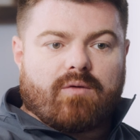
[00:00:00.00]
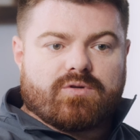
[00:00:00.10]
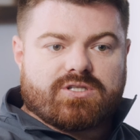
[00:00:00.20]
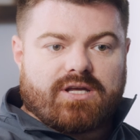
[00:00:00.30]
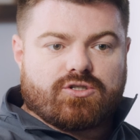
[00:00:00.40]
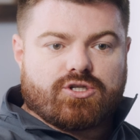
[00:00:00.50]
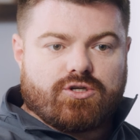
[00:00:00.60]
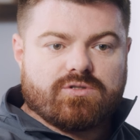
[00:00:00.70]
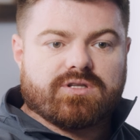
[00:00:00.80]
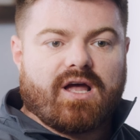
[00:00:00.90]
would say
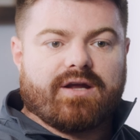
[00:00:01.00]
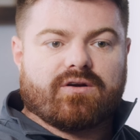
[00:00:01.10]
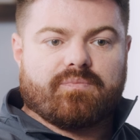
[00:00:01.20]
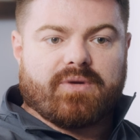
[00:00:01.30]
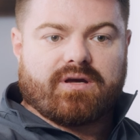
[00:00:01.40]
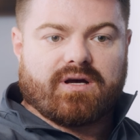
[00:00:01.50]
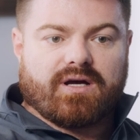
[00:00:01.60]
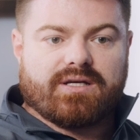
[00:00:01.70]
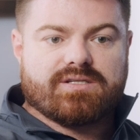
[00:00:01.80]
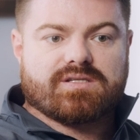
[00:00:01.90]
choose lighter
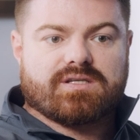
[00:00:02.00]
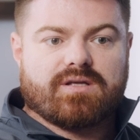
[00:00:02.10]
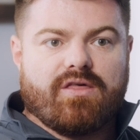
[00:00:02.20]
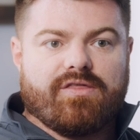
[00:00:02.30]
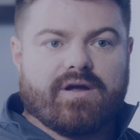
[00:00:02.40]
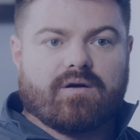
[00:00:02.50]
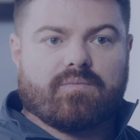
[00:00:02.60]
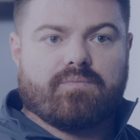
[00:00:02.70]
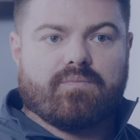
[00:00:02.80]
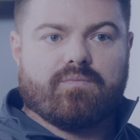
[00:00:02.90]
because they're
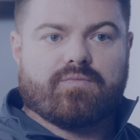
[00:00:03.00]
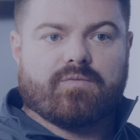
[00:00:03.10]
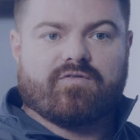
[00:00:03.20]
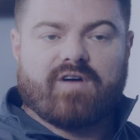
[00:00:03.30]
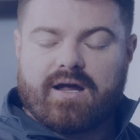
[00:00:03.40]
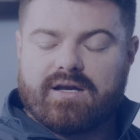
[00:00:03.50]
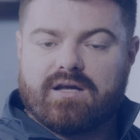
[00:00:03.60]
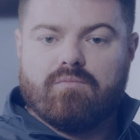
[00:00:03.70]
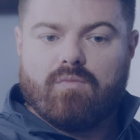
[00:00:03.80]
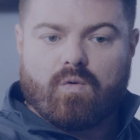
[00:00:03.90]

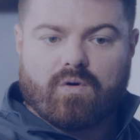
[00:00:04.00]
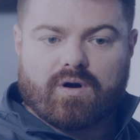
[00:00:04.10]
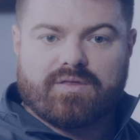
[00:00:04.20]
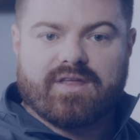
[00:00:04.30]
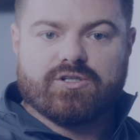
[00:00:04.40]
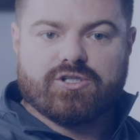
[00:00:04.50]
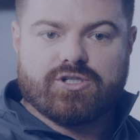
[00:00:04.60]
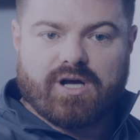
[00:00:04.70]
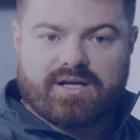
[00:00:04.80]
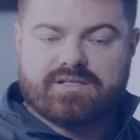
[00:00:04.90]
providing more than
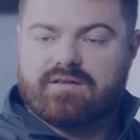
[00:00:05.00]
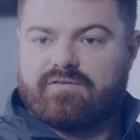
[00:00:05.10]
just the